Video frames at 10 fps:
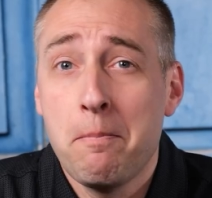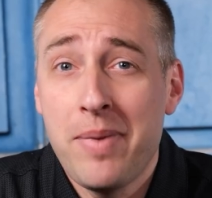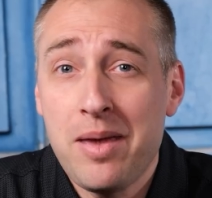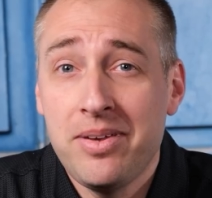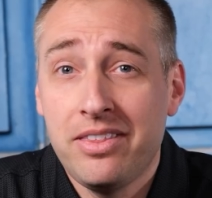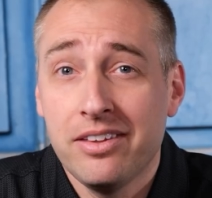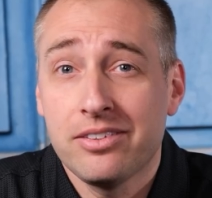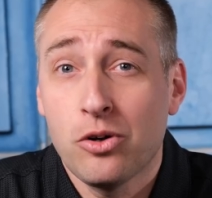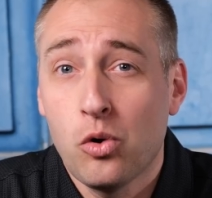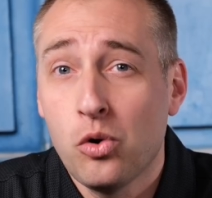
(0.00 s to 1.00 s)
maybe
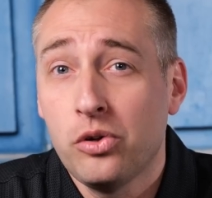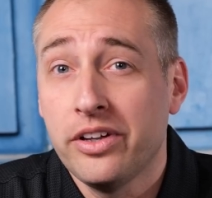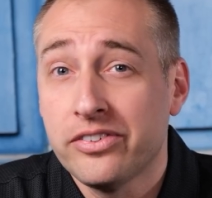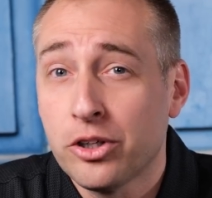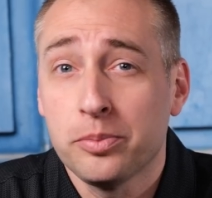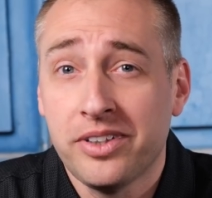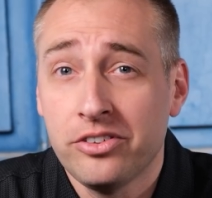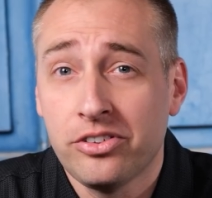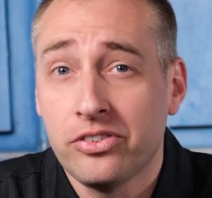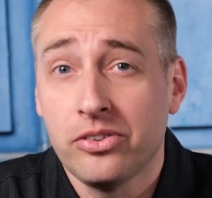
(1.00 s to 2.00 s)
this whole
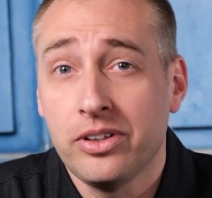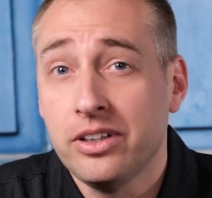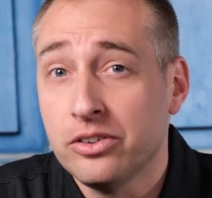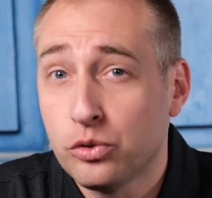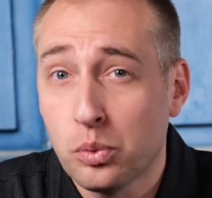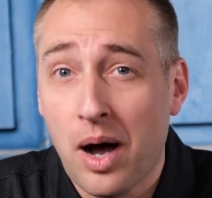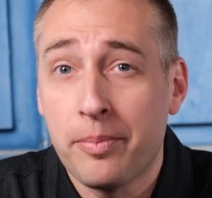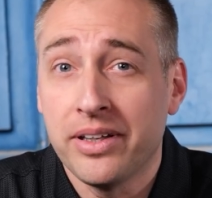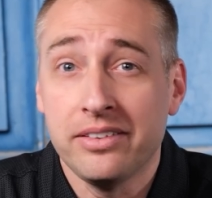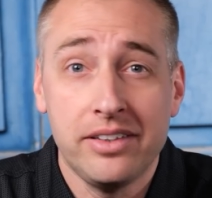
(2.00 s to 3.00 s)
surreptitiously
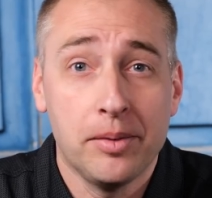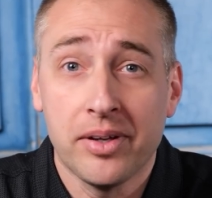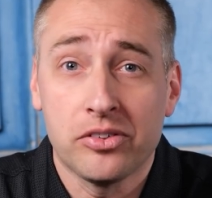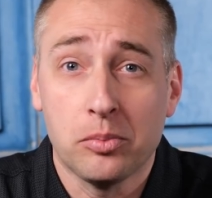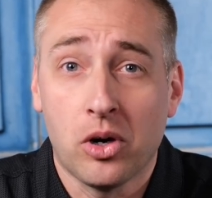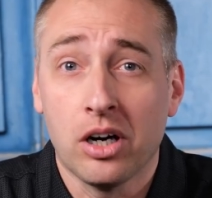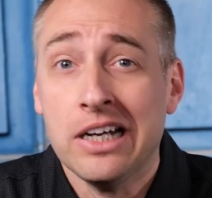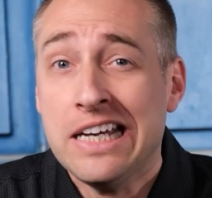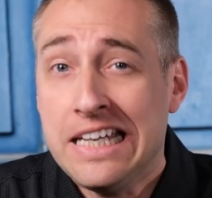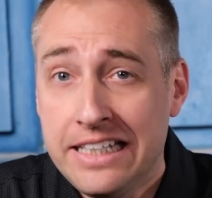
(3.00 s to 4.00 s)
swapping
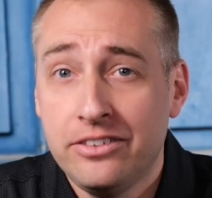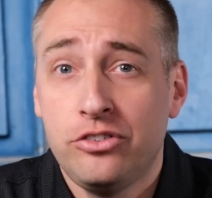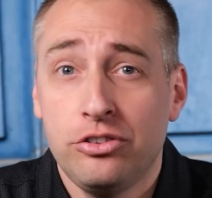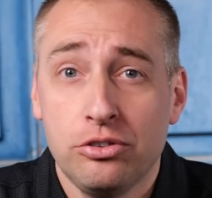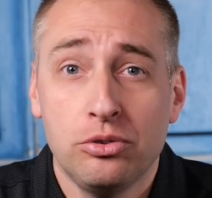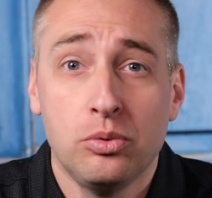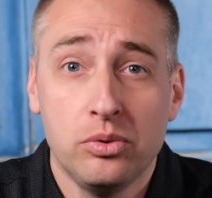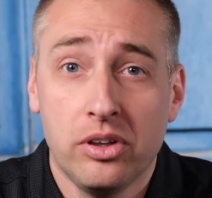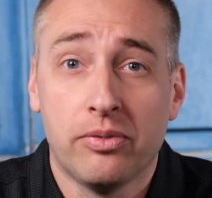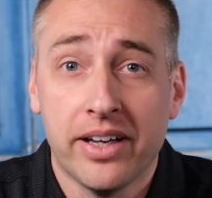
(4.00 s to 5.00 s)
DMSMR
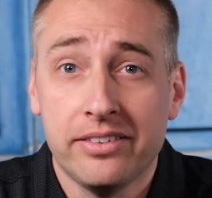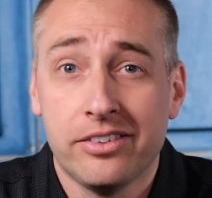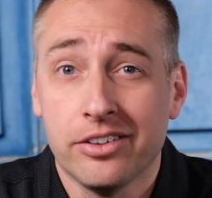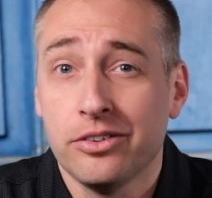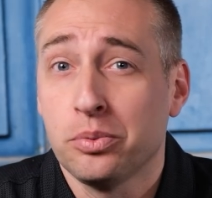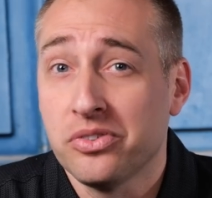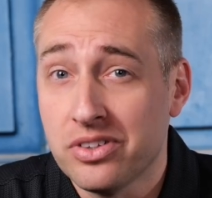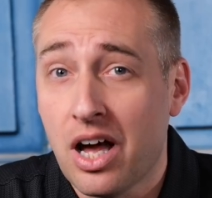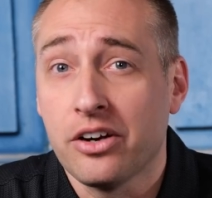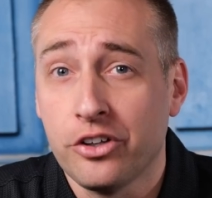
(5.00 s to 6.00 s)
into the Red series
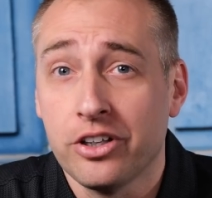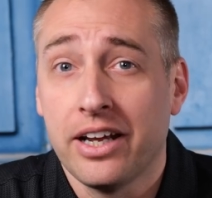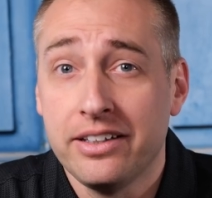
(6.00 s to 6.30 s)
was not a good